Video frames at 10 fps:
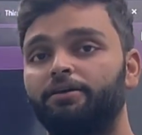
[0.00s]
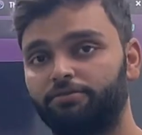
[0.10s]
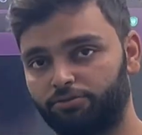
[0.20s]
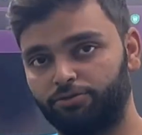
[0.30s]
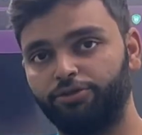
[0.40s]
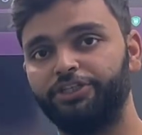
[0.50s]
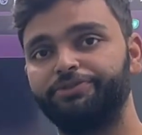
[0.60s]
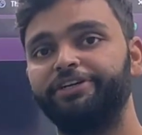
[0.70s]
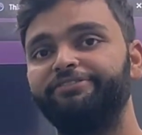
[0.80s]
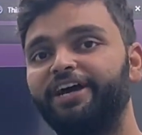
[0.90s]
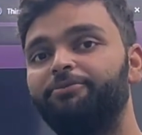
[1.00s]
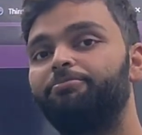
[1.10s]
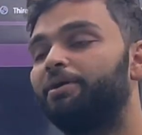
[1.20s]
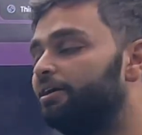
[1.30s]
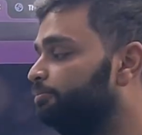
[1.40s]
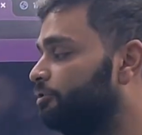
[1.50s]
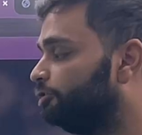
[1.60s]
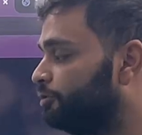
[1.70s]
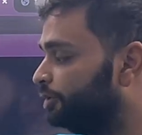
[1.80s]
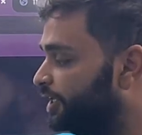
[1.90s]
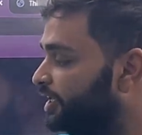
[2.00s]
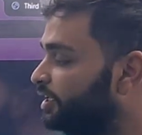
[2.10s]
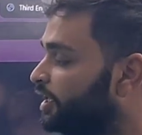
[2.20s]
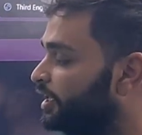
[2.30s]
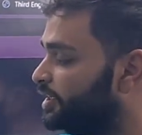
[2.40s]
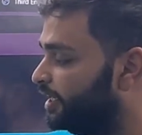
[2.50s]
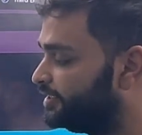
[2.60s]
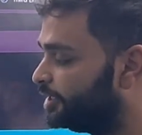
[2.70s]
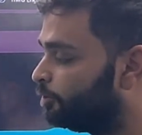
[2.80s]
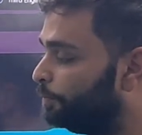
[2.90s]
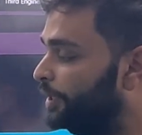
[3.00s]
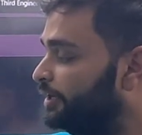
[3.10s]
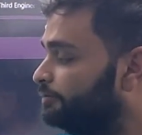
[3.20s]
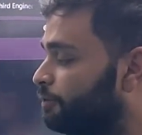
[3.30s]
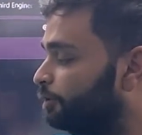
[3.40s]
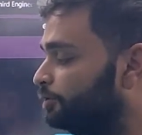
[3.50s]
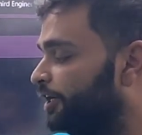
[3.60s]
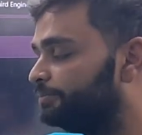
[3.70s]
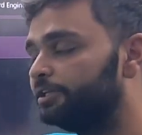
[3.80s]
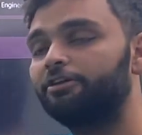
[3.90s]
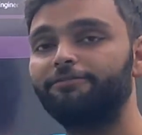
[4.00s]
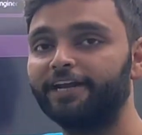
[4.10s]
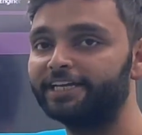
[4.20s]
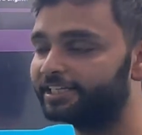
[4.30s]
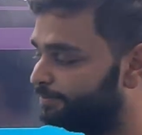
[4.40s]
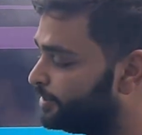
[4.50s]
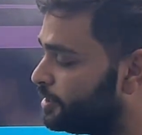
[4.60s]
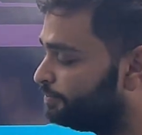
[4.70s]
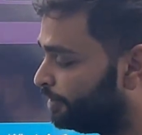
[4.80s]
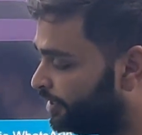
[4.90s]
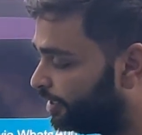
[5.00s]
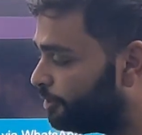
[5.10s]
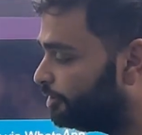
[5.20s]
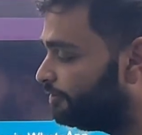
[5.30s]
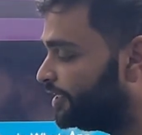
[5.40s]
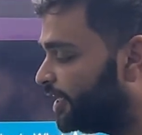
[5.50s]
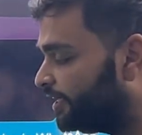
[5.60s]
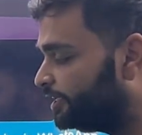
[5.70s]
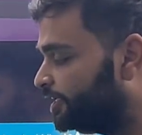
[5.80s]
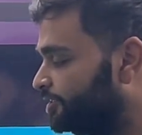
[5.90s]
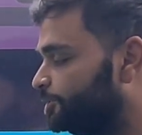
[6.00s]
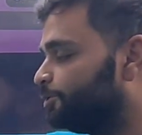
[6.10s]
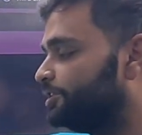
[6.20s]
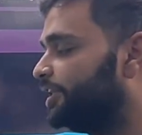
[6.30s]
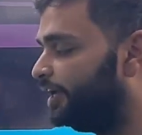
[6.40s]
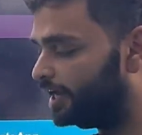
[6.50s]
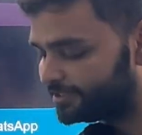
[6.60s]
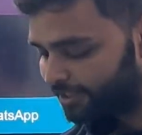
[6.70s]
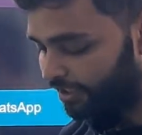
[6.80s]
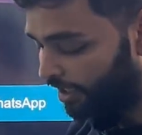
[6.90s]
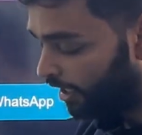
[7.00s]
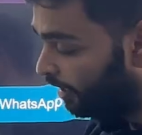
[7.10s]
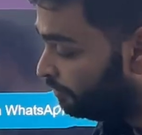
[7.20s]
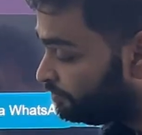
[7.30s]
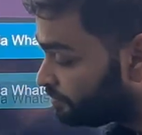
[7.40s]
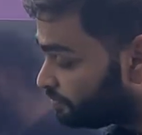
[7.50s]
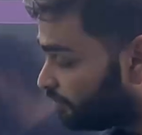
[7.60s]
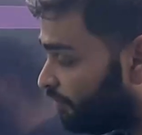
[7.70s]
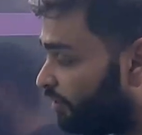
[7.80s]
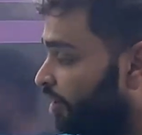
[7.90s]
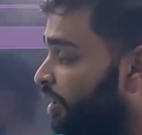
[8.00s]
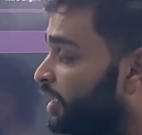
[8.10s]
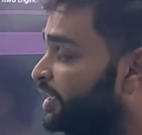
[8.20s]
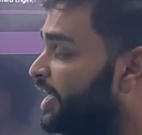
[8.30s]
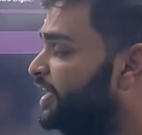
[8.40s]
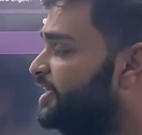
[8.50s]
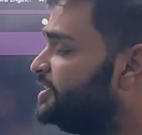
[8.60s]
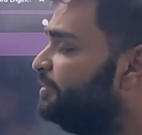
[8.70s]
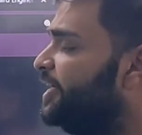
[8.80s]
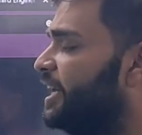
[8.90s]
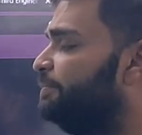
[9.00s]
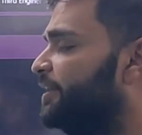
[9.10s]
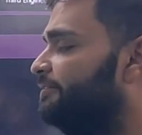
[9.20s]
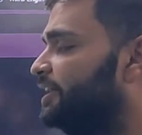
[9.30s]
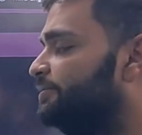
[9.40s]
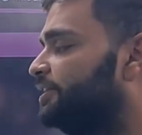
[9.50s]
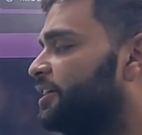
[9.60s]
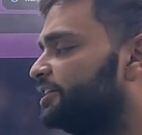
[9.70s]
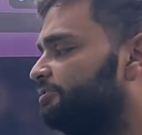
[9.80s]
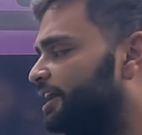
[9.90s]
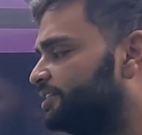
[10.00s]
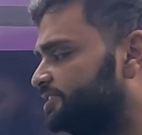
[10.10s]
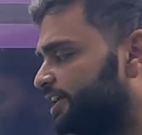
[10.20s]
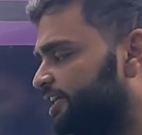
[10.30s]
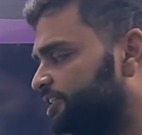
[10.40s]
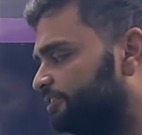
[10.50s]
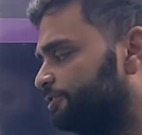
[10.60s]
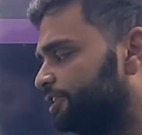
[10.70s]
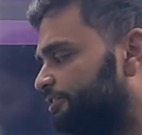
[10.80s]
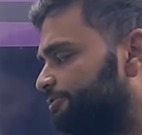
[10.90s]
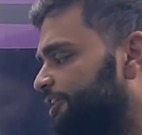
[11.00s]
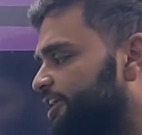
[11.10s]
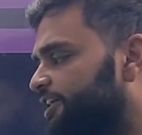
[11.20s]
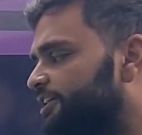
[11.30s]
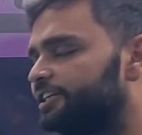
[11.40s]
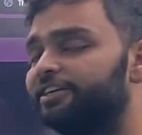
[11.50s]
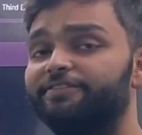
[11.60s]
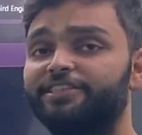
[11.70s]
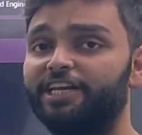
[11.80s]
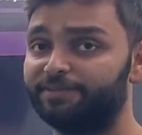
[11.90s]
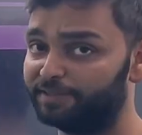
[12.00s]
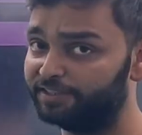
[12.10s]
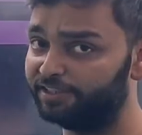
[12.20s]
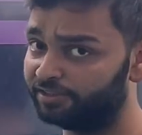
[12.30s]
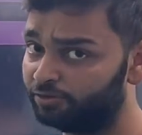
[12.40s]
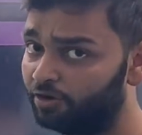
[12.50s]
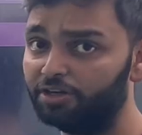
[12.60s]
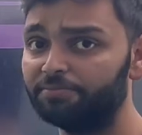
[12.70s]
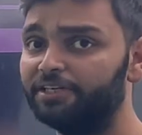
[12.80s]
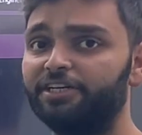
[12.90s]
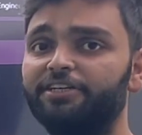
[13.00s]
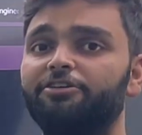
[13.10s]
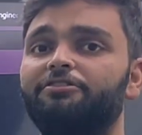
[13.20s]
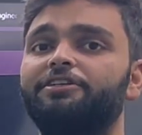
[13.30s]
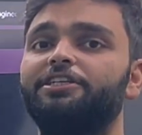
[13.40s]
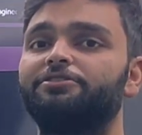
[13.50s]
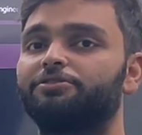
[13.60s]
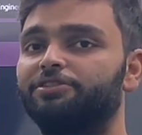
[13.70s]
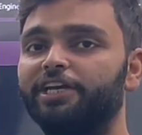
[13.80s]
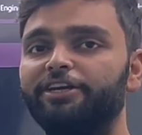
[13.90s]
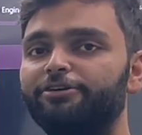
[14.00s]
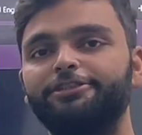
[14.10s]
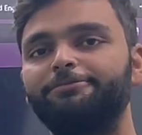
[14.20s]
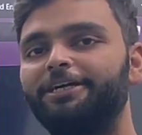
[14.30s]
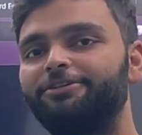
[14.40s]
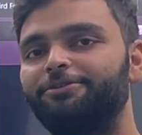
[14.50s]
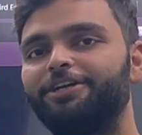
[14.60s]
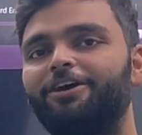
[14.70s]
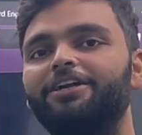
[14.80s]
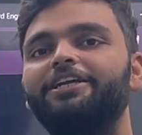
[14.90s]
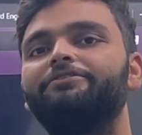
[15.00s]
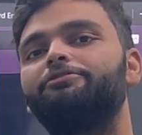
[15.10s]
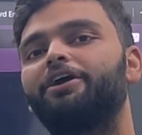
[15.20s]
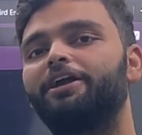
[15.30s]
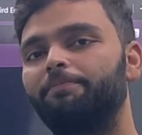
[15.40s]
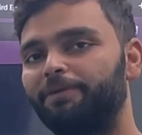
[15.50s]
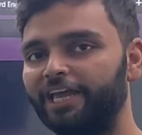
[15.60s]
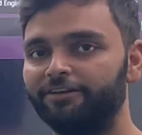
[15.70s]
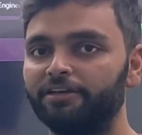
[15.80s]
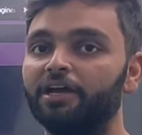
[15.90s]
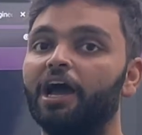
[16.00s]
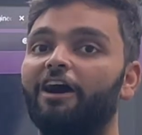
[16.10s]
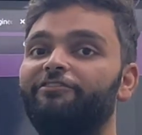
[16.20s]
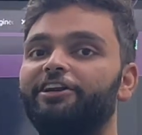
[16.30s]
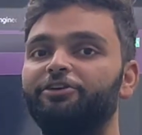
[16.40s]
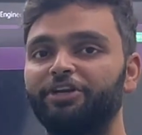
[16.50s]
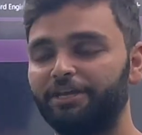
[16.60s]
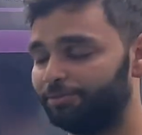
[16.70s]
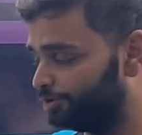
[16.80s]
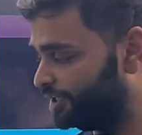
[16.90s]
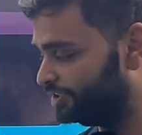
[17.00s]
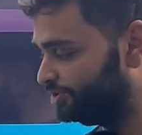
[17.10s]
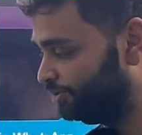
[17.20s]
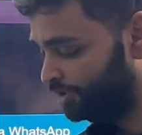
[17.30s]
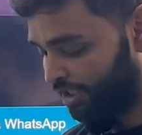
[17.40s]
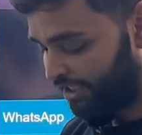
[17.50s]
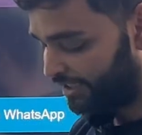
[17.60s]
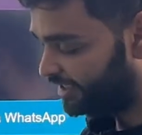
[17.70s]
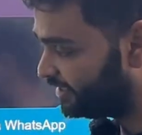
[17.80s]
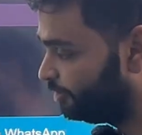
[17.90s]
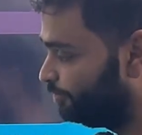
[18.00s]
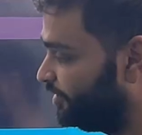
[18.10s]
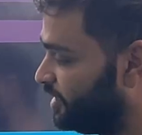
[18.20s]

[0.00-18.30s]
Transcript: so today is 25, by before 28 there is an opening. 4 to 8 month of rank expenses is mandatory over here. Indian COC they are asking. Then AZ Maritime Private Limited required second engineer for their feeder container vessel. Expense is not mandatory over here. So share your CV by today only if you are applying after your MU class 2. There is an opening